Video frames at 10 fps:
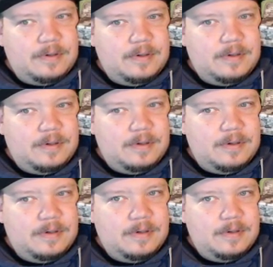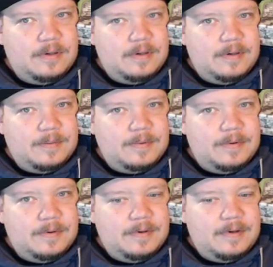
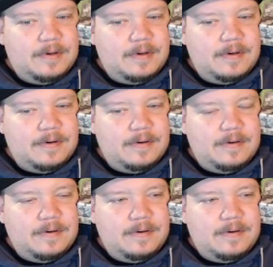Nobody speaks.